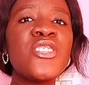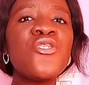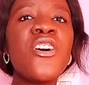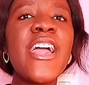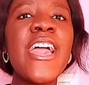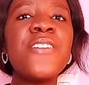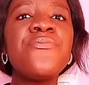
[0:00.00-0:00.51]
it's
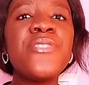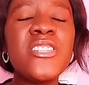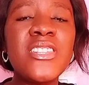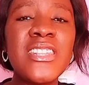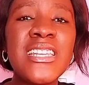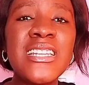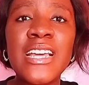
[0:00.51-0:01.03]
not
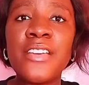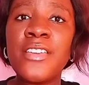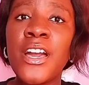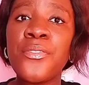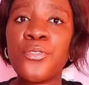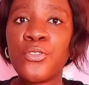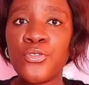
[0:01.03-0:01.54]
everything that
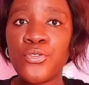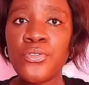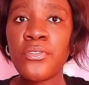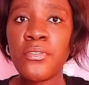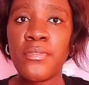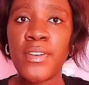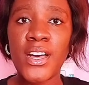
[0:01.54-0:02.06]
you have
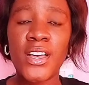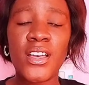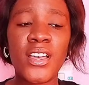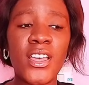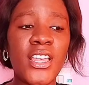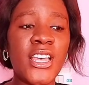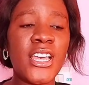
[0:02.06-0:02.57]
control over.
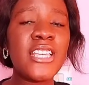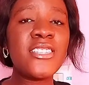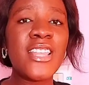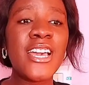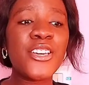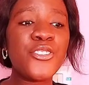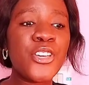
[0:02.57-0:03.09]

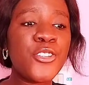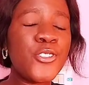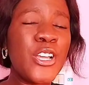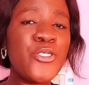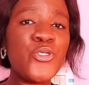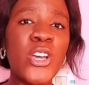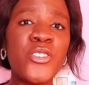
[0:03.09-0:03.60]
It's like you're
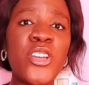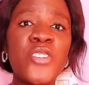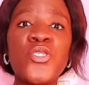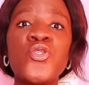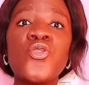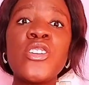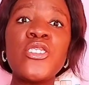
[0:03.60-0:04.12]
trying
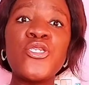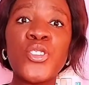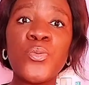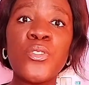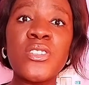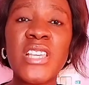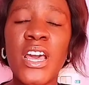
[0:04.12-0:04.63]
to train
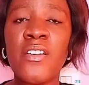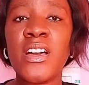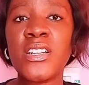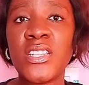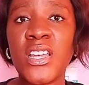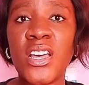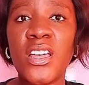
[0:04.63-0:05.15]
someone's
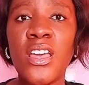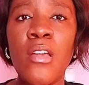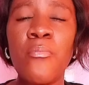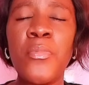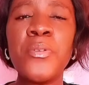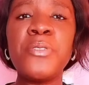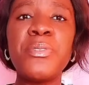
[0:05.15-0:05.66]
character.
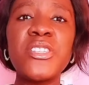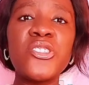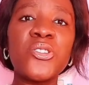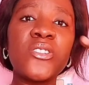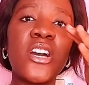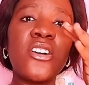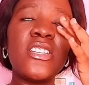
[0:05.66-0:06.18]
Maybe the person
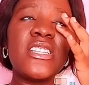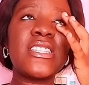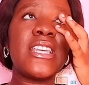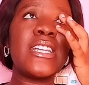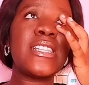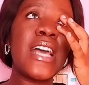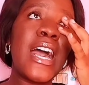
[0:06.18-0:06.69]
that always
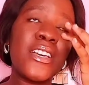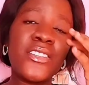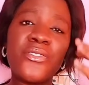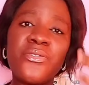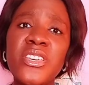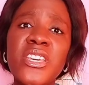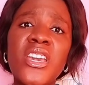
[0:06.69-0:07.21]
gets
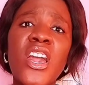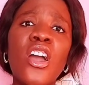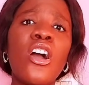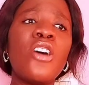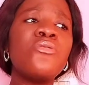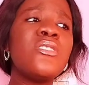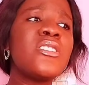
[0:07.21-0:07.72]
angry,
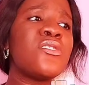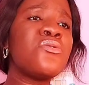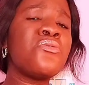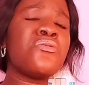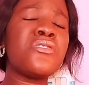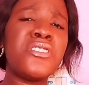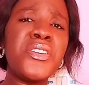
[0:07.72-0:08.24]
always, you
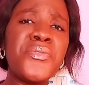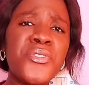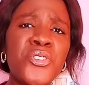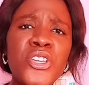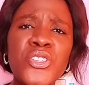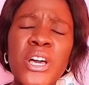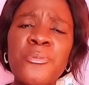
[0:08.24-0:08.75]
know, give
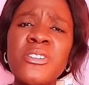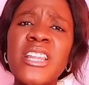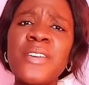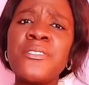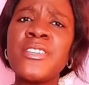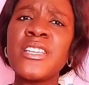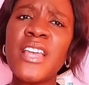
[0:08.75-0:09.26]
you issues. And when
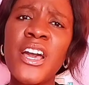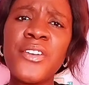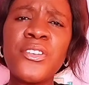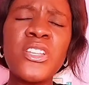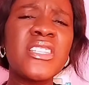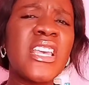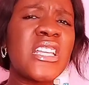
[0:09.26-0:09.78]
you get
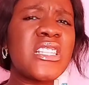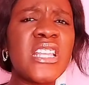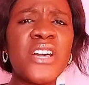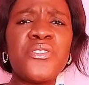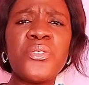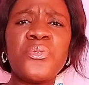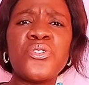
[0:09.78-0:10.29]
angry, always getting
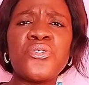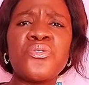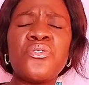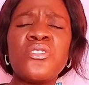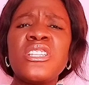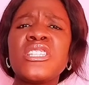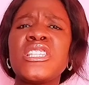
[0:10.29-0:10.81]
angry with
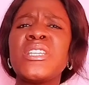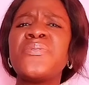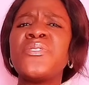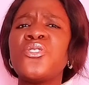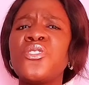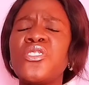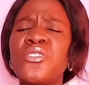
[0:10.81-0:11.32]
you, always
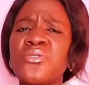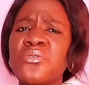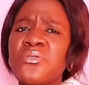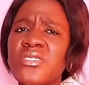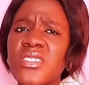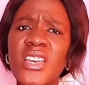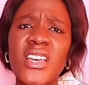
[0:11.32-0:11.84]
giving you
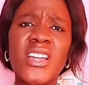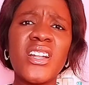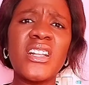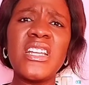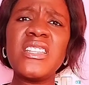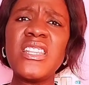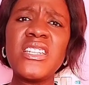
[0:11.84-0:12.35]
issues.
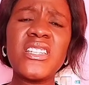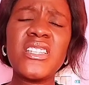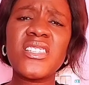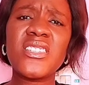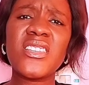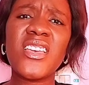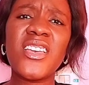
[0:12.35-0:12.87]
The thing
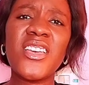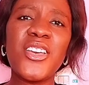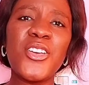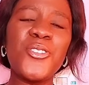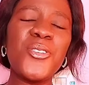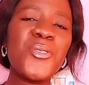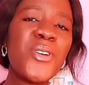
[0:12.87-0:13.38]
is,
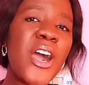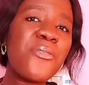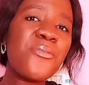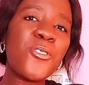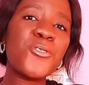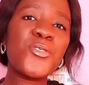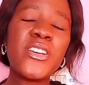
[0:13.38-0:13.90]
you don't
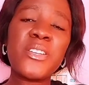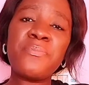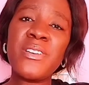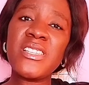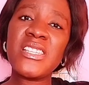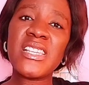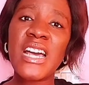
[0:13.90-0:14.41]
have control of the
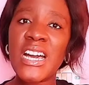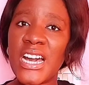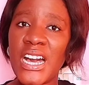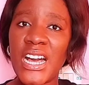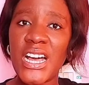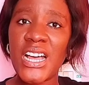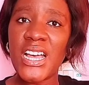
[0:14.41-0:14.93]
person's anger.